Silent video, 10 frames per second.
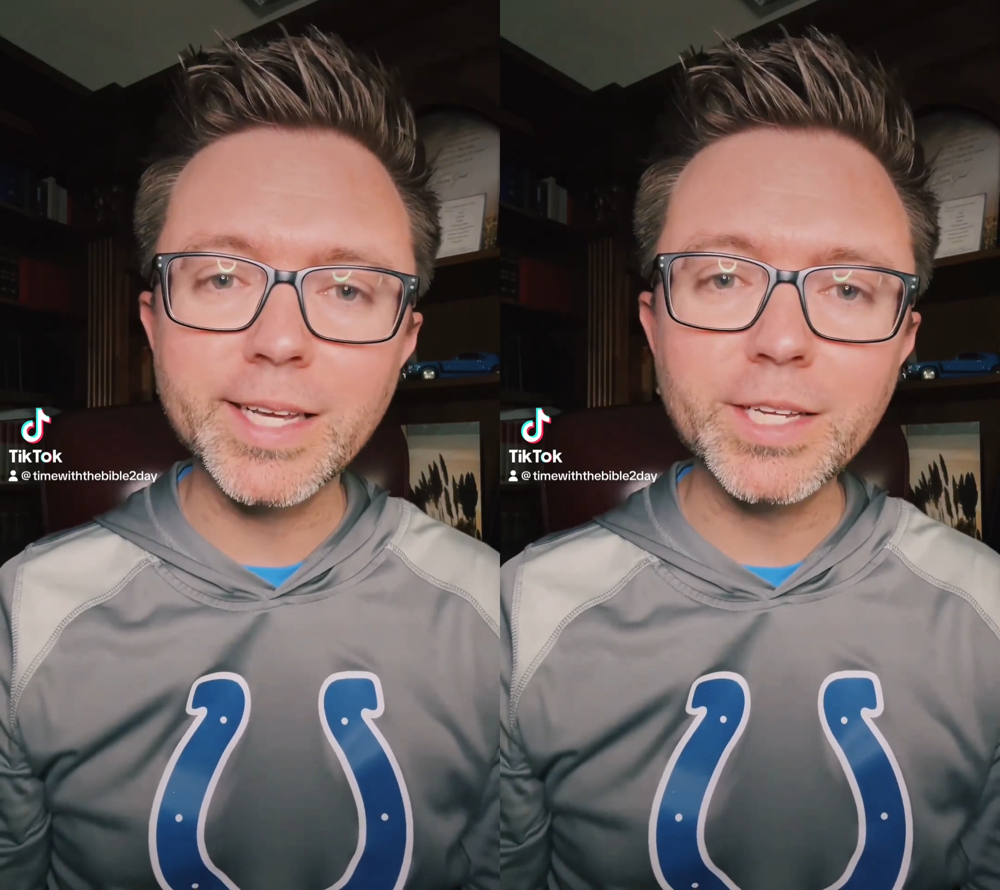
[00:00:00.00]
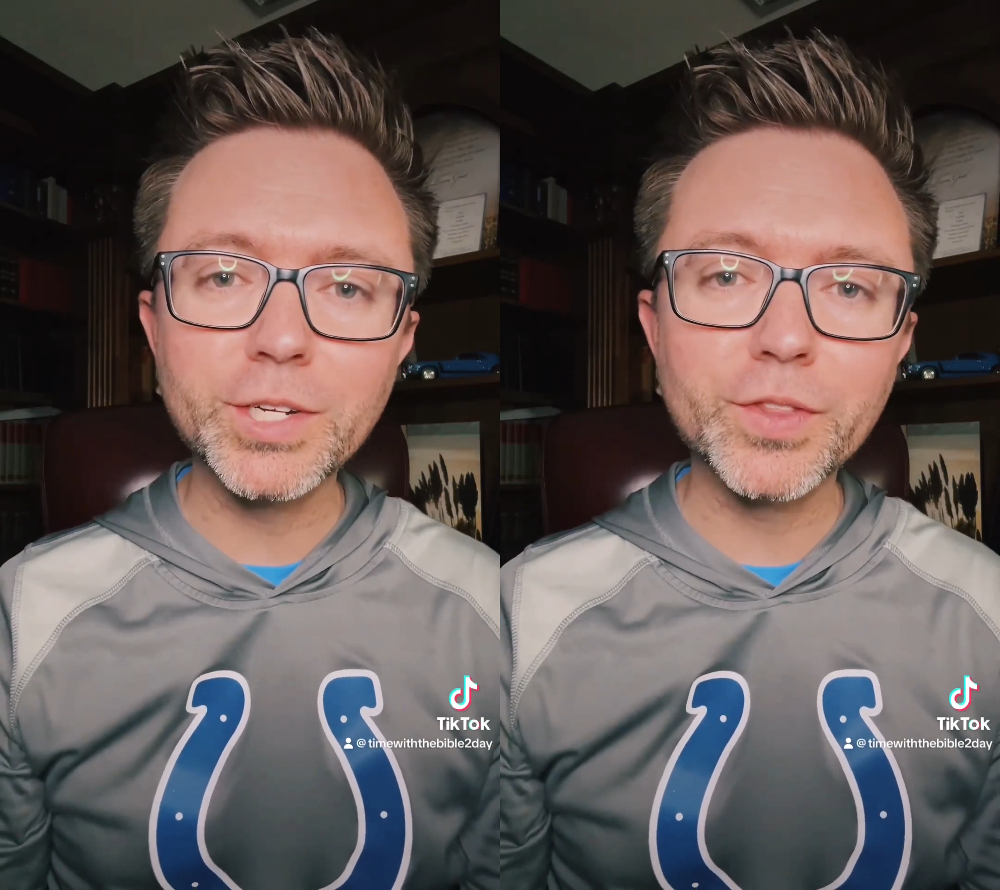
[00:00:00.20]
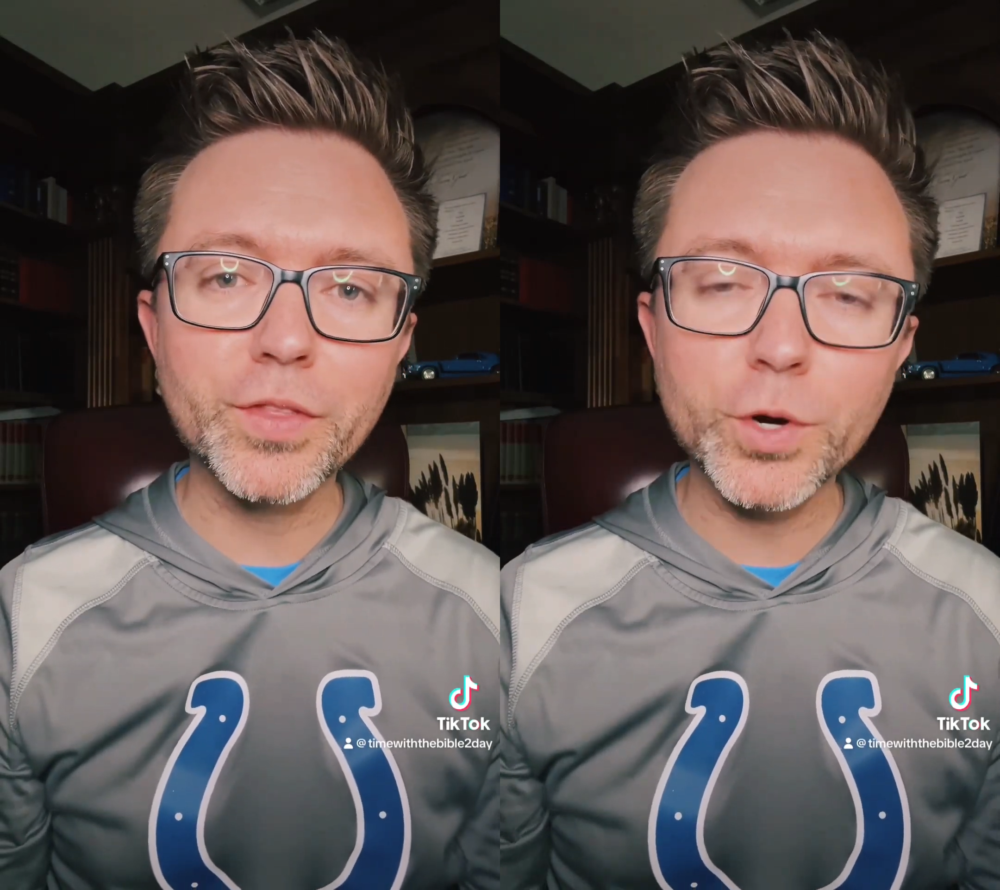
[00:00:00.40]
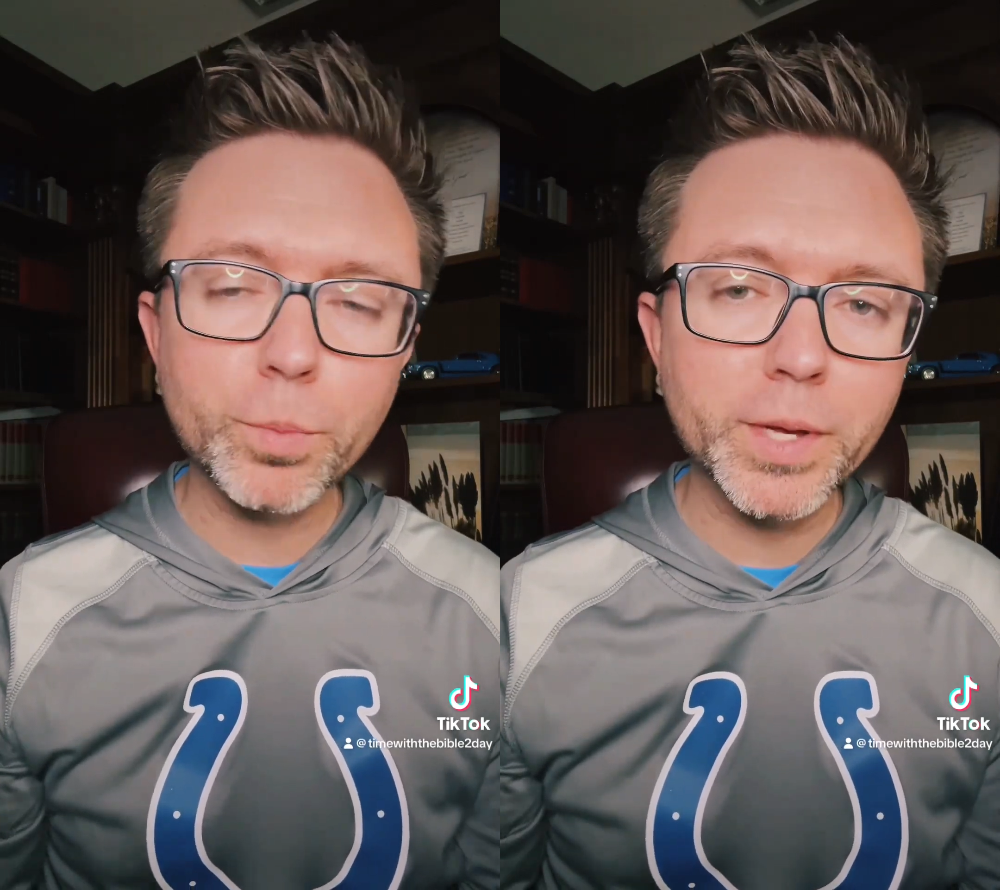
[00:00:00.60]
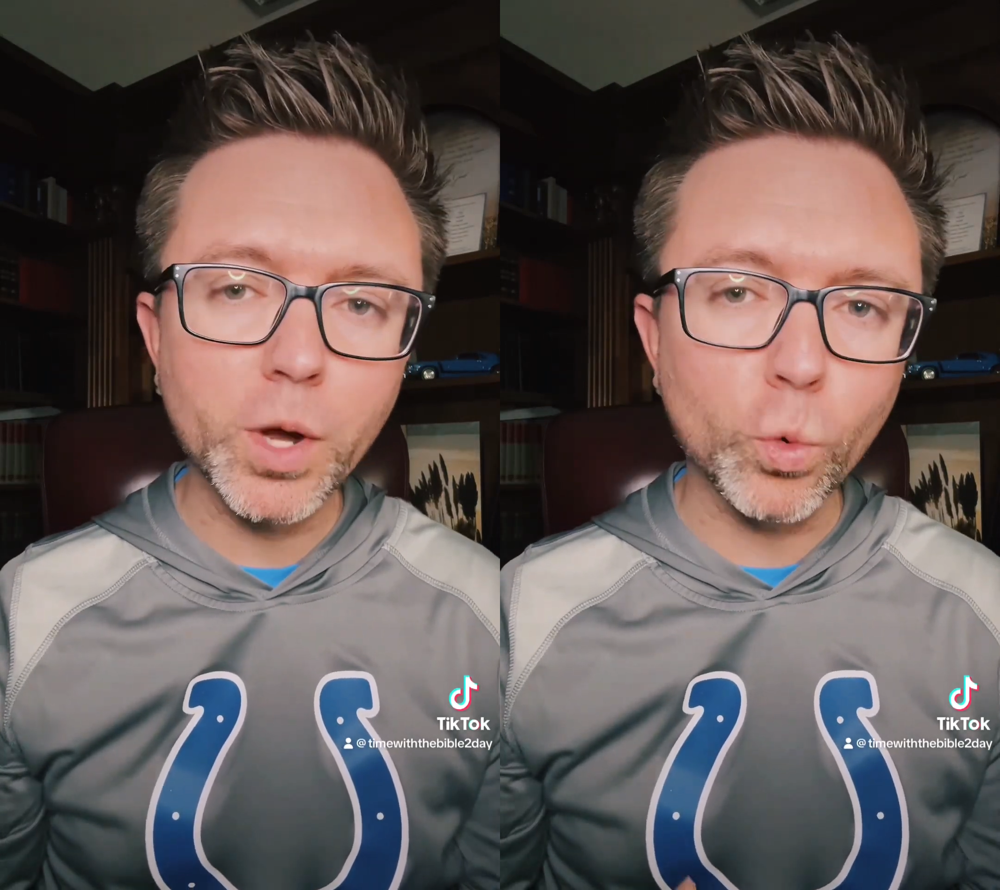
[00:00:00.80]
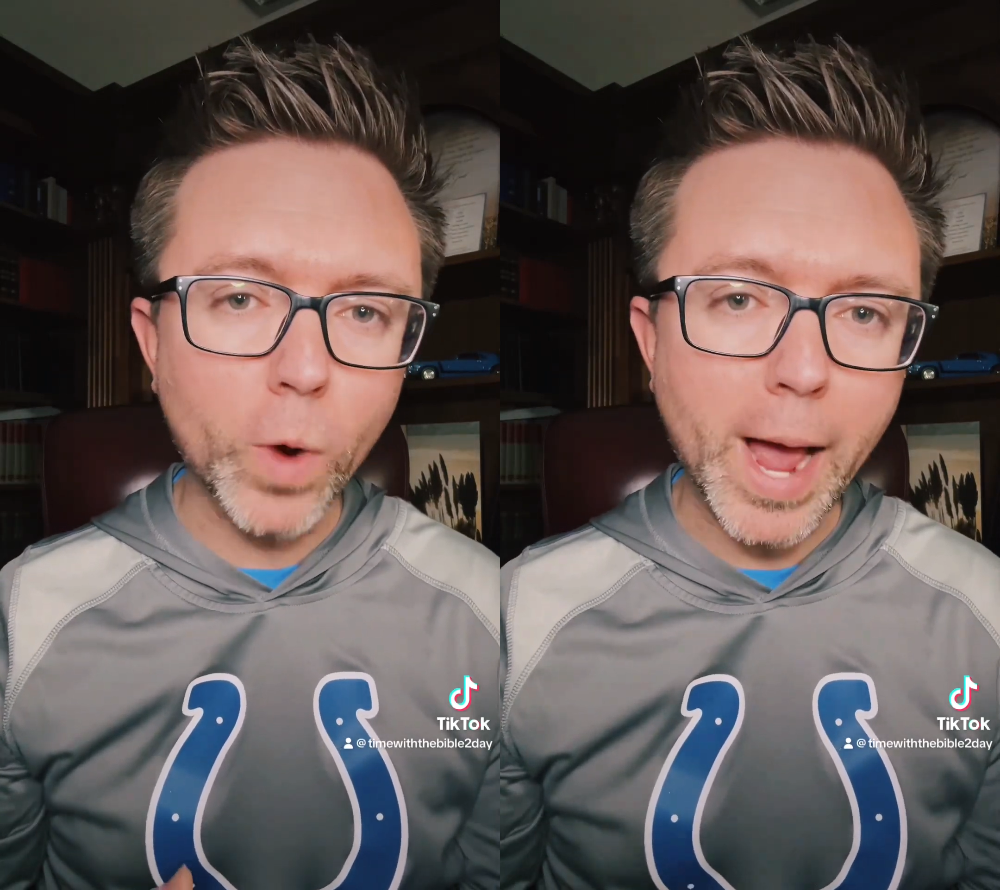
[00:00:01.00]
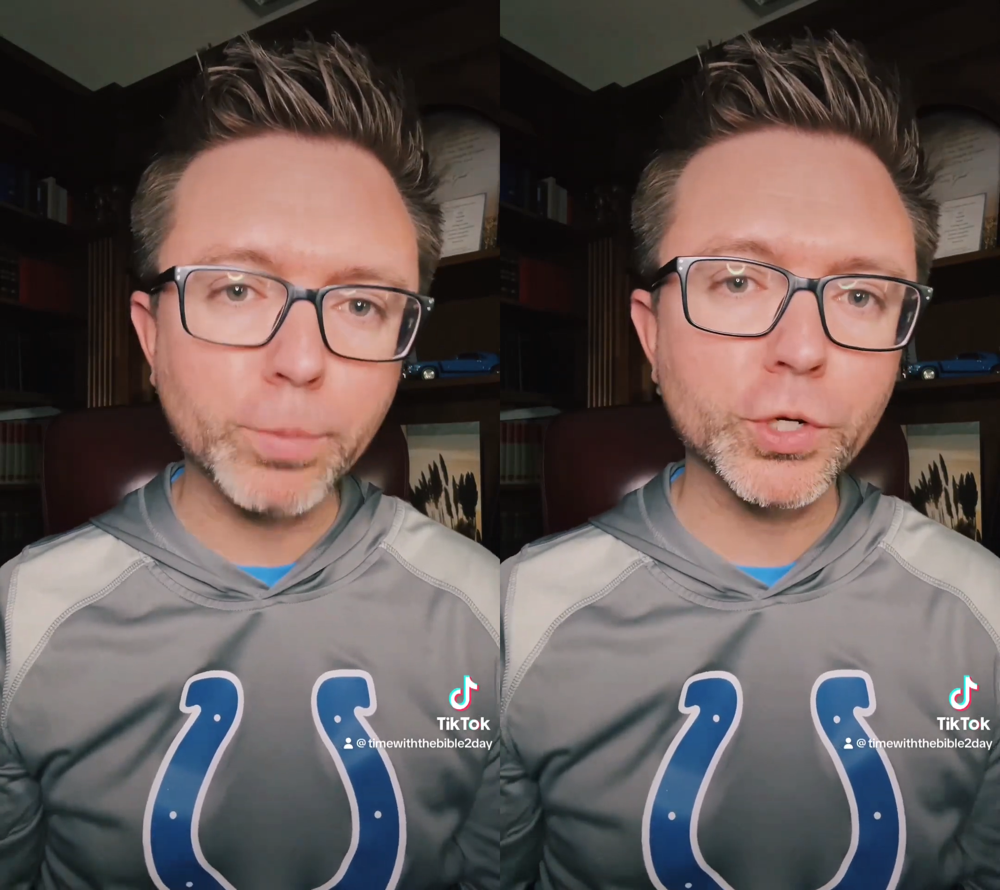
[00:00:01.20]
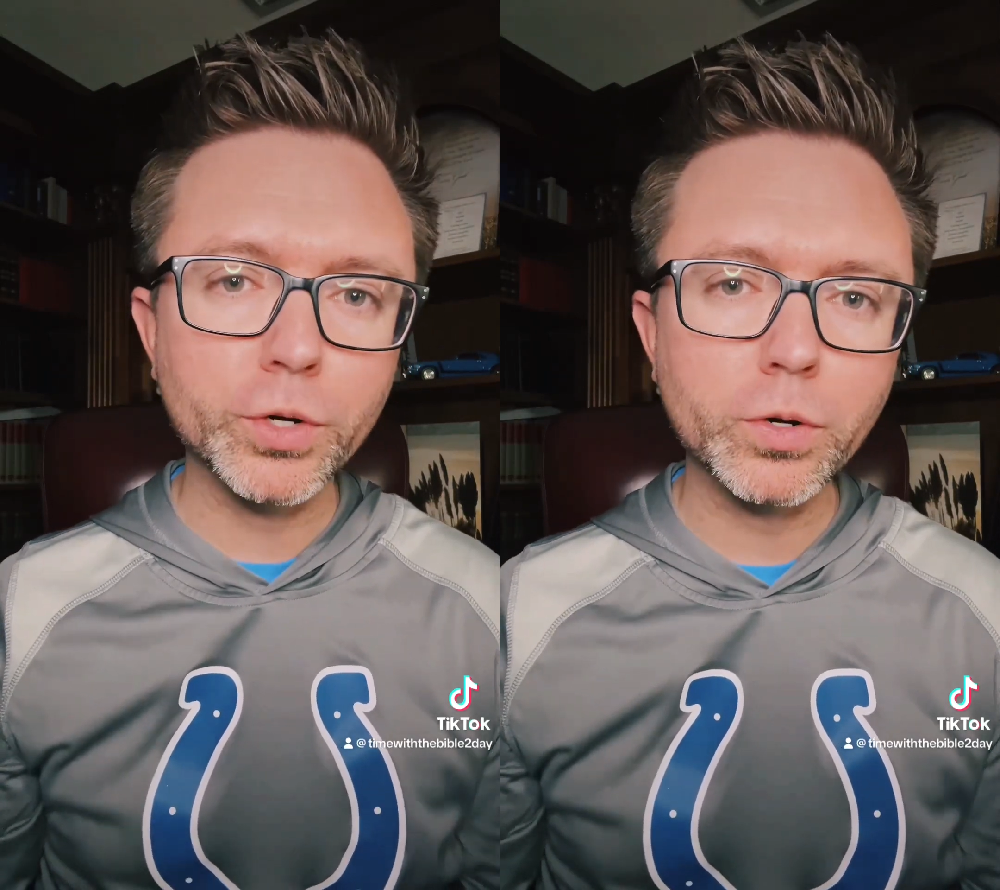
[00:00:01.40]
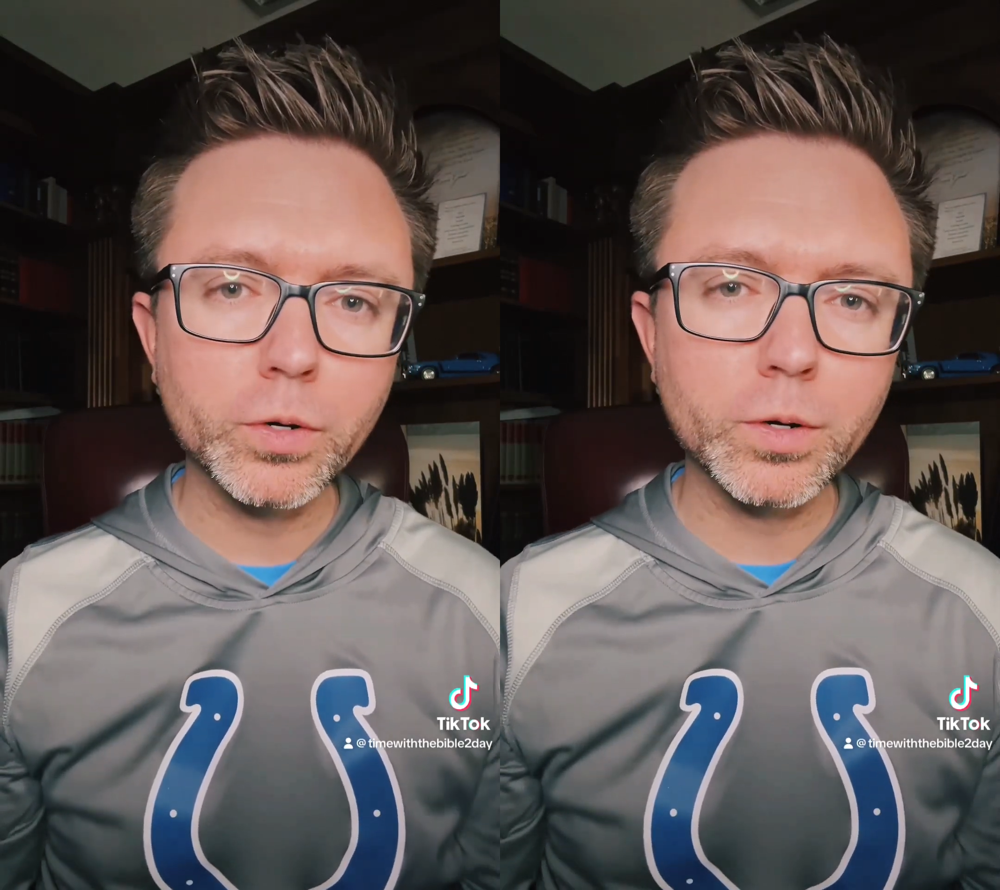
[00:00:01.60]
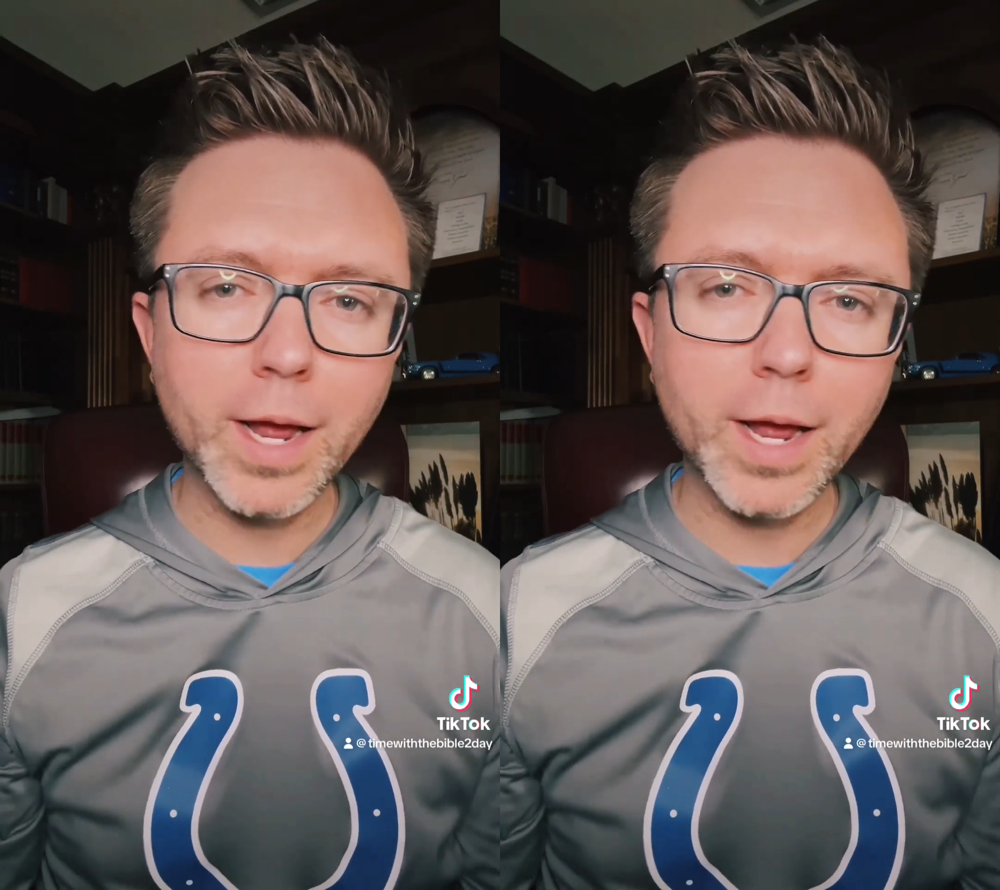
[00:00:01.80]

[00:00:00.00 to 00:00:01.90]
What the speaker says: teach that there will be a rapture,